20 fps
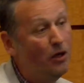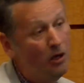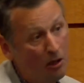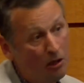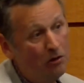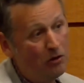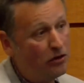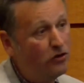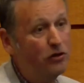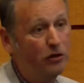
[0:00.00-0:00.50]

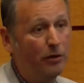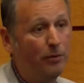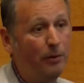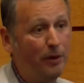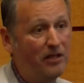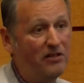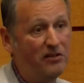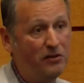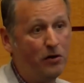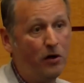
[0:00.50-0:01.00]
It's a good place
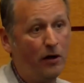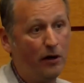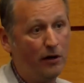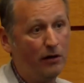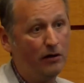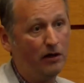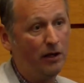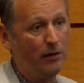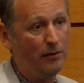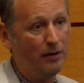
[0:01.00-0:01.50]
to start.
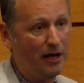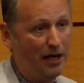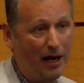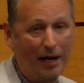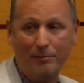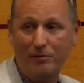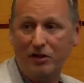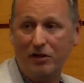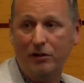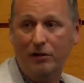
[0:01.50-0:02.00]
I would
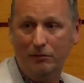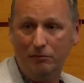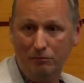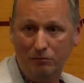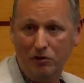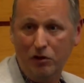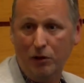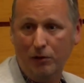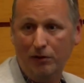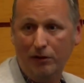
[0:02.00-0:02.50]
absolutely,
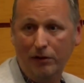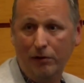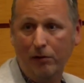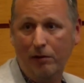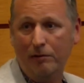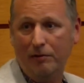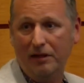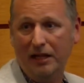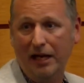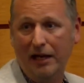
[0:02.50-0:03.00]
totally agree
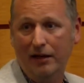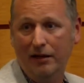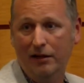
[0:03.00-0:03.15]
with that.